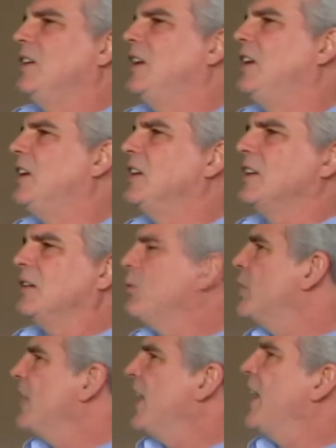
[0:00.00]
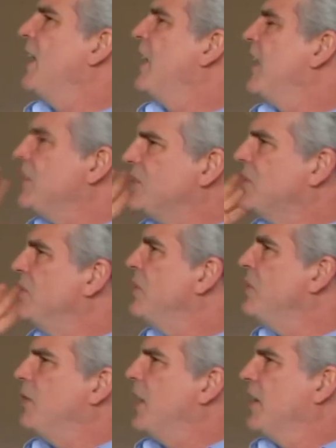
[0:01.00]
And it would have had, I just
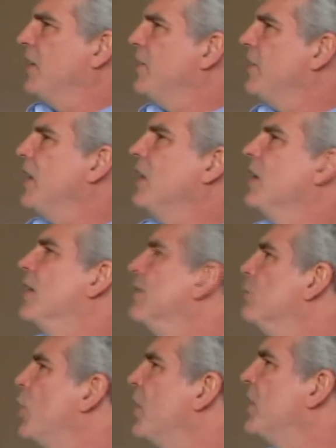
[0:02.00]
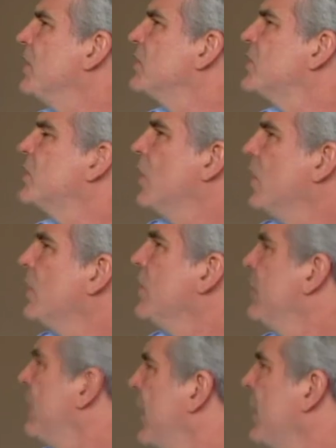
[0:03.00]
knew, I could feel it, what a strong
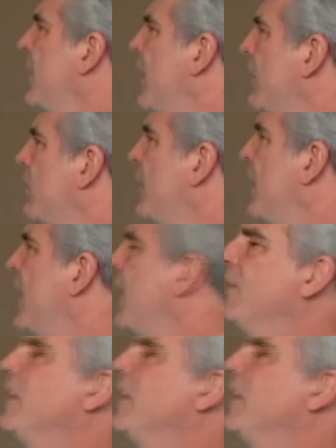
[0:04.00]
effect that would have.